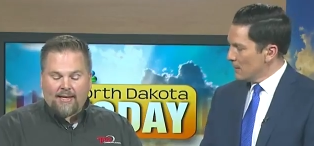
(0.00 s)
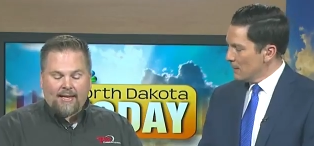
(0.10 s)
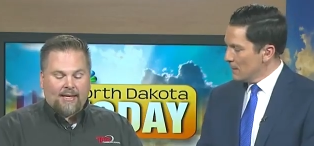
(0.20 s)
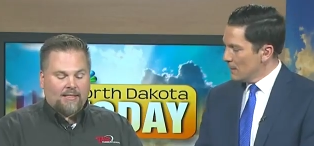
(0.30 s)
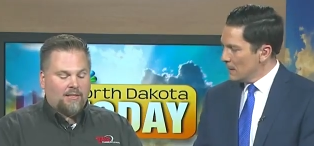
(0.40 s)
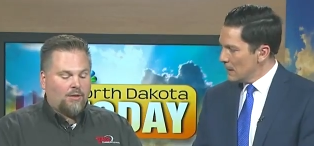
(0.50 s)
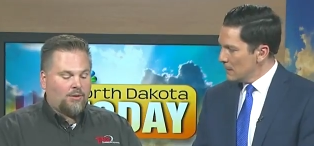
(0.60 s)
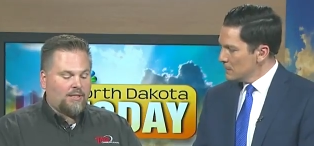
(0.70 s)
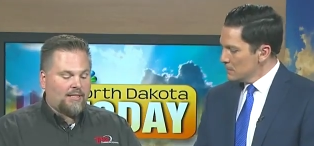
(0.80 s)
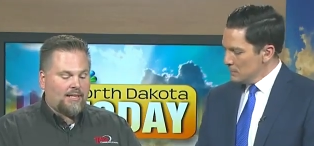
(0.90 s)
Speaker 1: it is, you know,
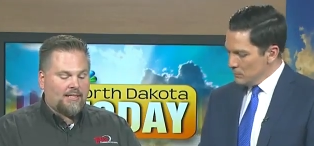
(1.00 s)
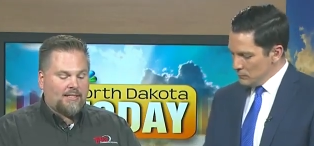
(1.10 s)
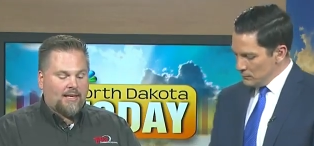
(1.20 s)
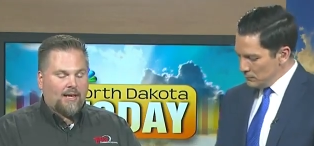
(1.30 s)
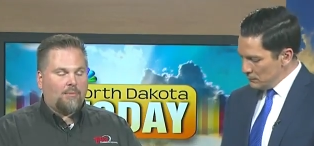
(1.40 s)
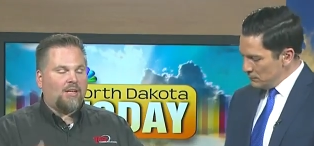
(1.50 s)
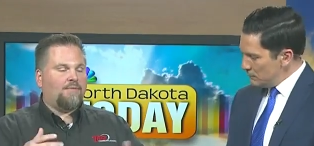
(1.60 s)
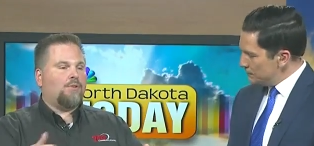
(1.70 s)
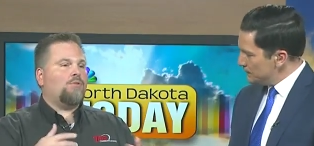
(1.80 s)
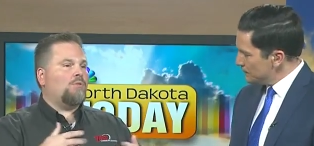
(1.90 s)
because like I say, I mean,
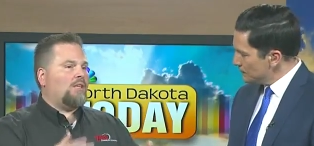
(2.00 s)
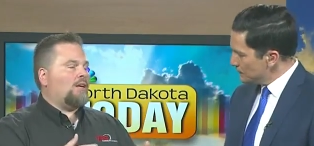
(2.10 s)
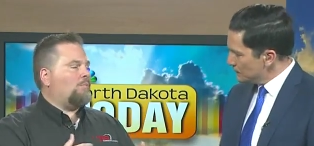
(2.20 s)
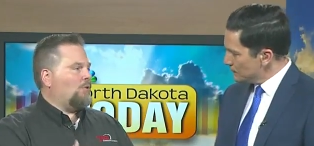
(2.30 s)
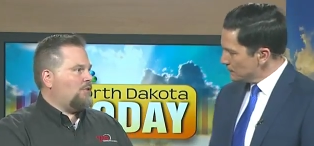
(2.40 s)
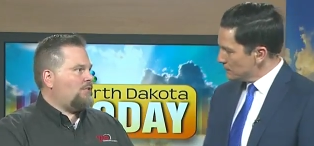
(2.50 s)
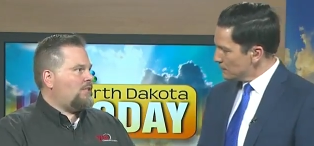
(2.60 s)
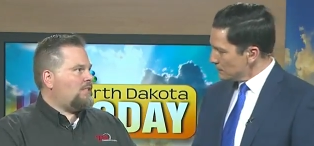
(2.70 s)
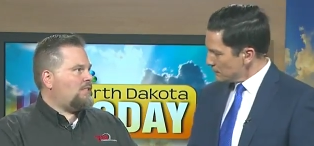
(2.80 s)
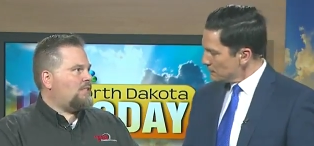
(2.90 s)
if you do a lot of
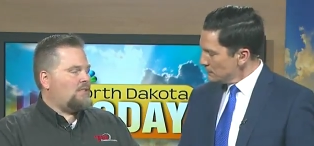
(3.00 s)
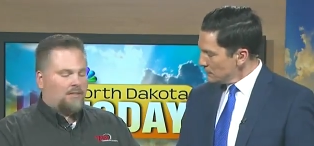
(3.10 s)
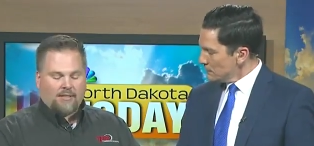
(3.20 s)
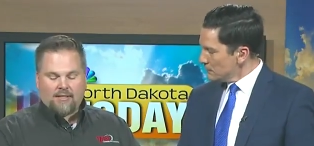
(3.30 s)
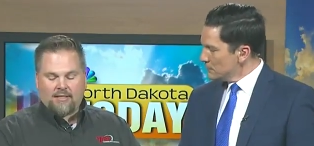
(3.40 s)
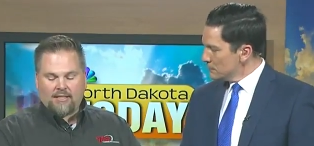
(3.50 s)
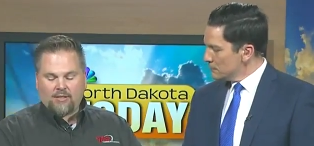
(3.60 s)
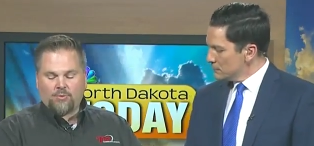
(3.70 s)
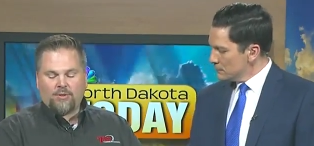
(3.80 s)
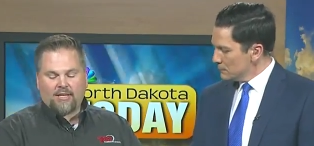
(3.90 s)
portraits,
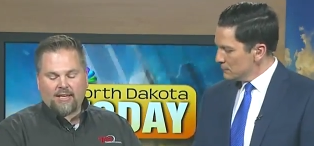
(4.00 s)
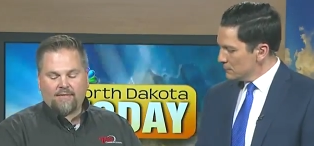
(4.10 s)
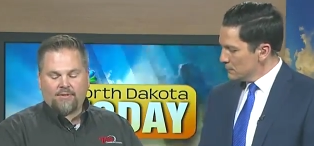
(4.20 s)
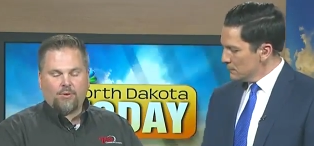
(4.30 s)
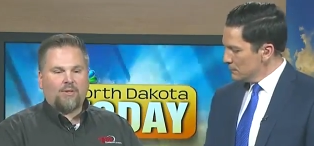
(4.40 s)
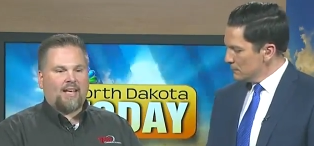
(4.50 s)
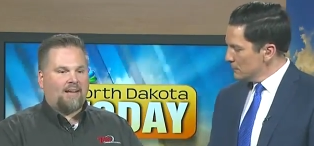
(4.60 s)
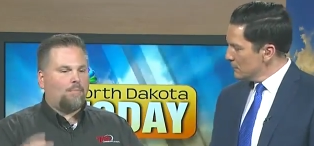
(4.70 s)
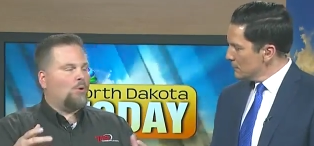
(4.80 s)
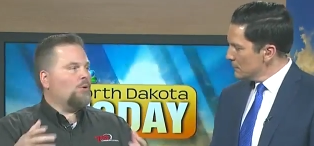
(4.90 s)
this will give you that